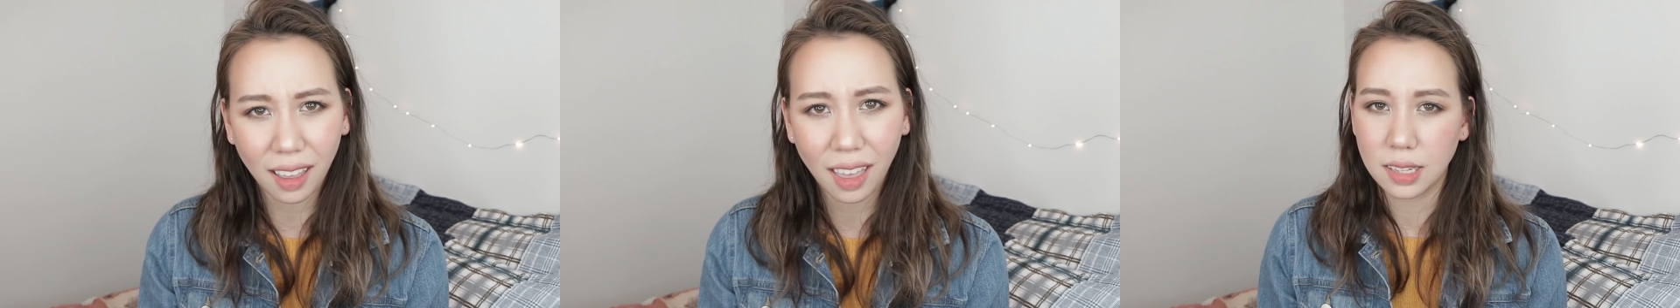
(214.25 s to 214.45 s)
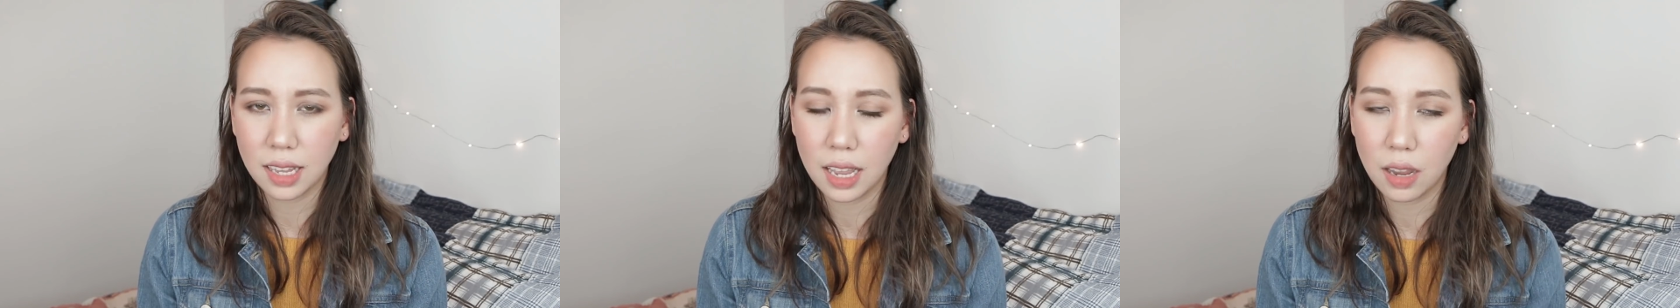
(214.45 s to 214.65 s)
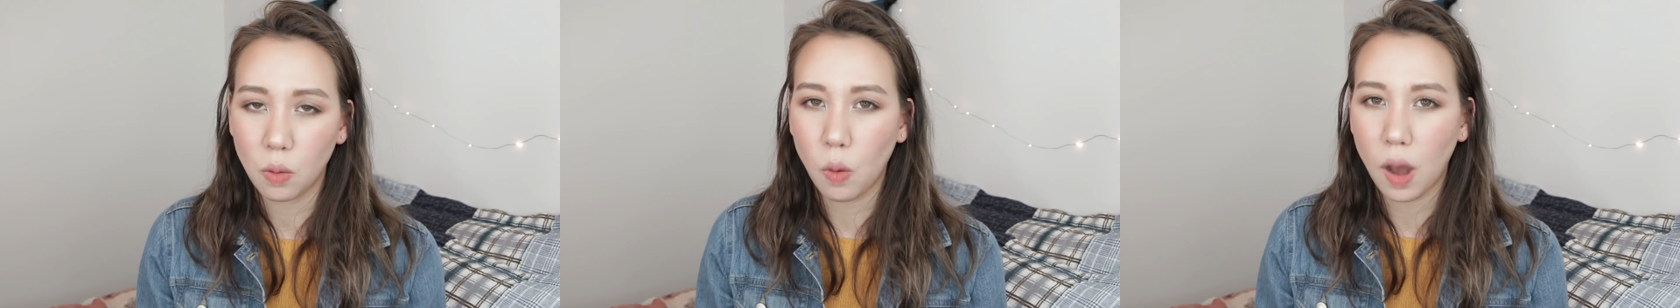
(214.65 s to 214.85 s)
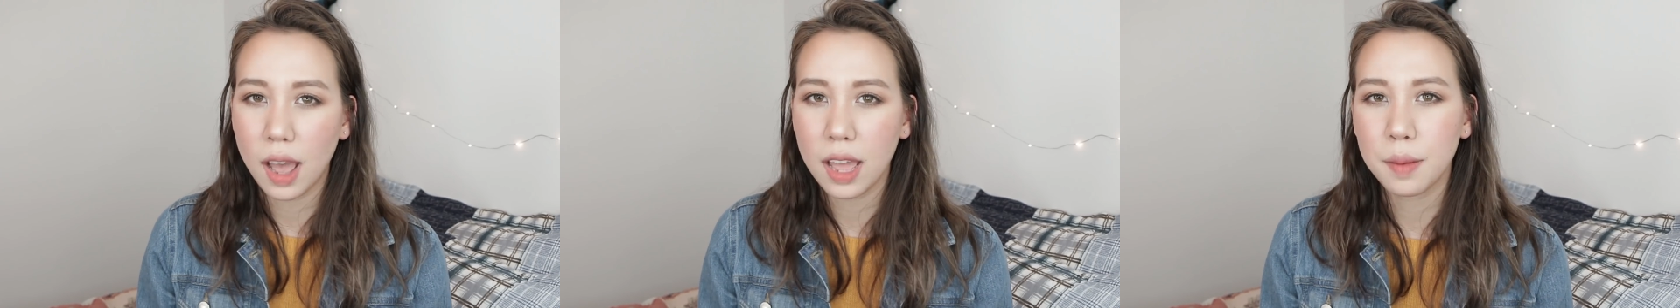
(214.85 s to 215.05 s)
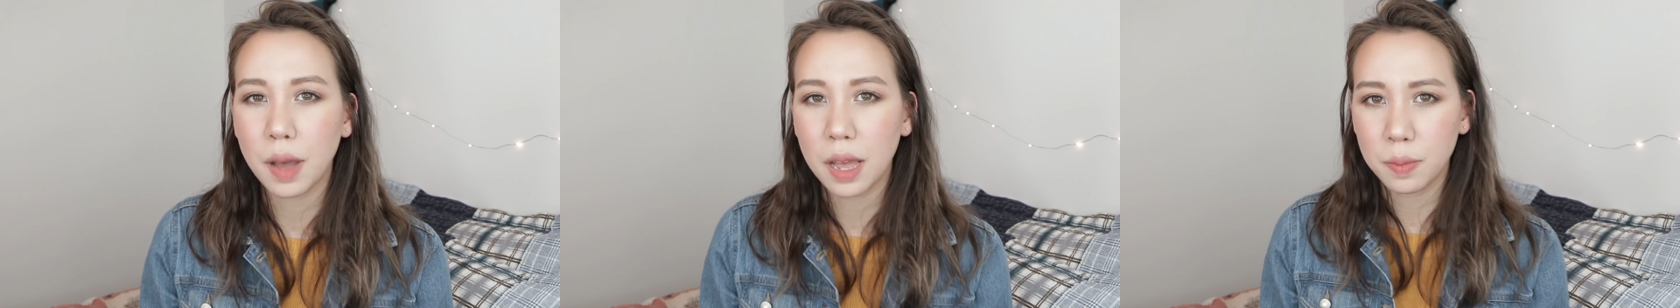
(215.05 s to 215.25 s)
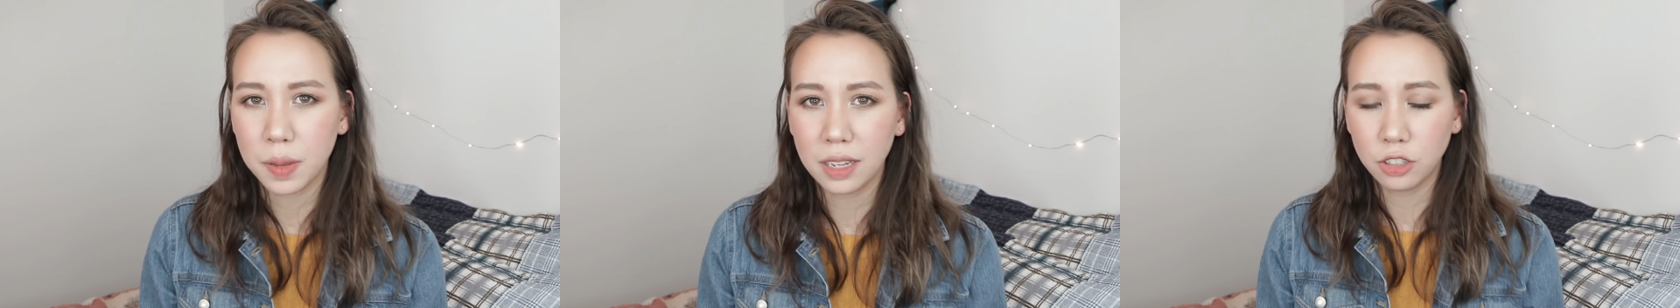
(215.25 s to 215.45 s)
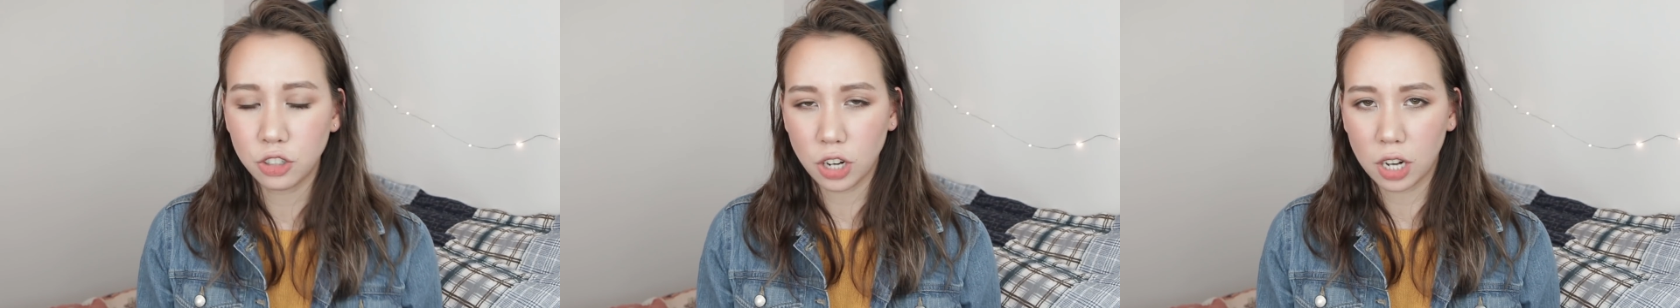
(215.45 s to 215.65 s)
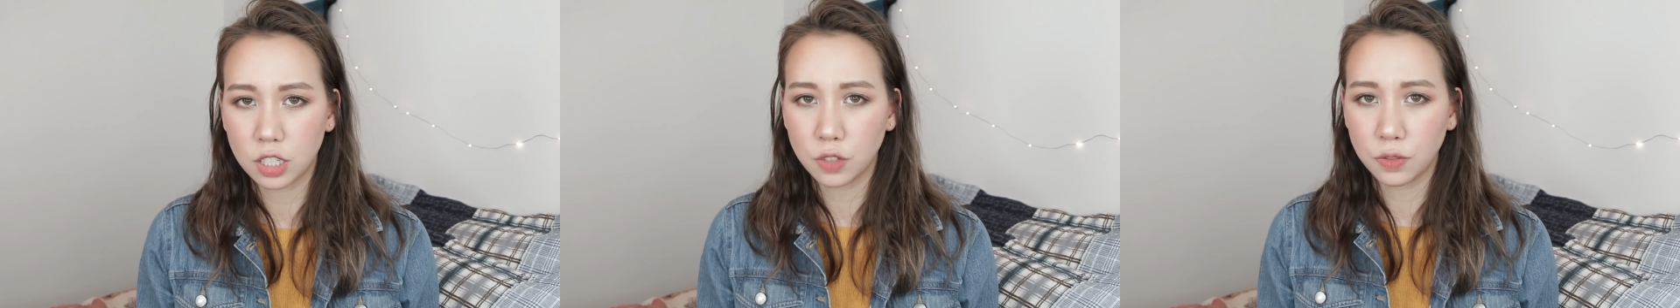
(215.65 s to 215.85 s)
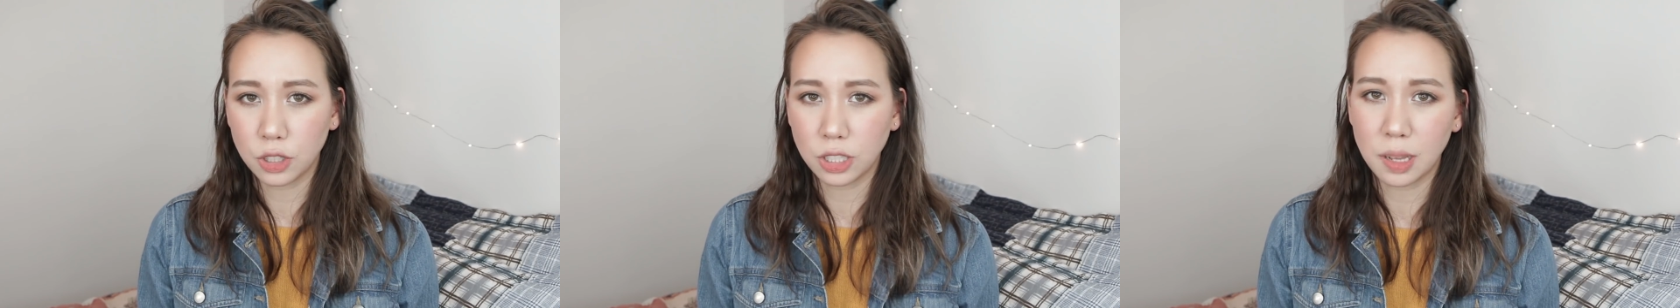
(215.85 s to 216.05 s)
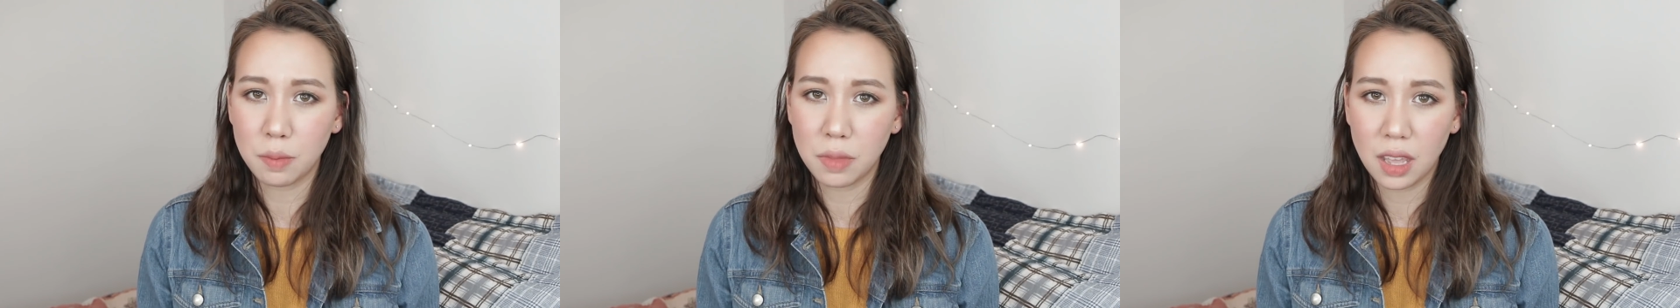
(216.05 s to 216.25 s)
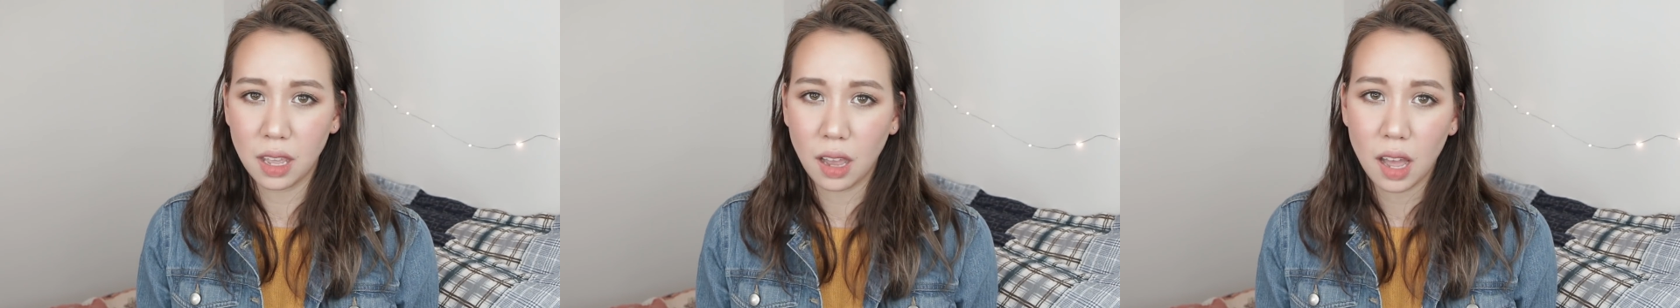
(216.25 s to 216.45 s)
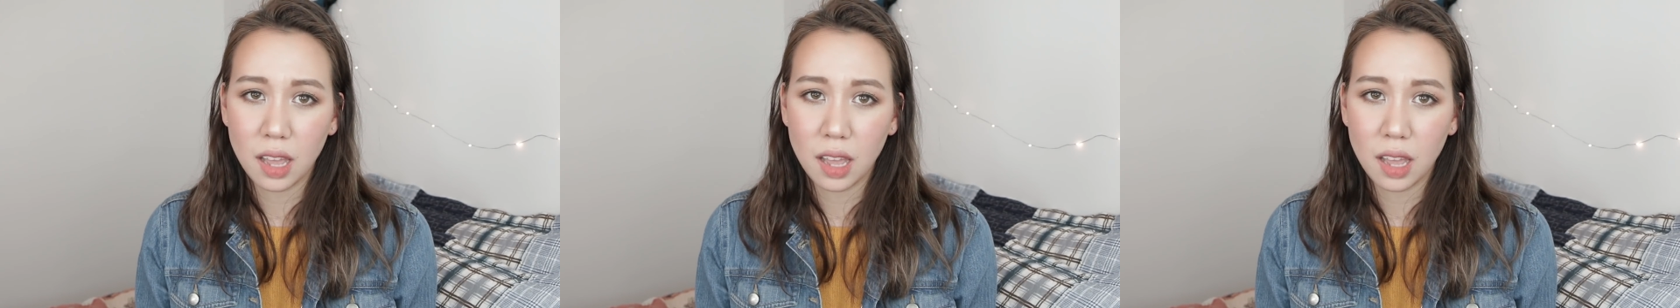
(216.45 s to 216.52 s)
It's like, why am I being judged for something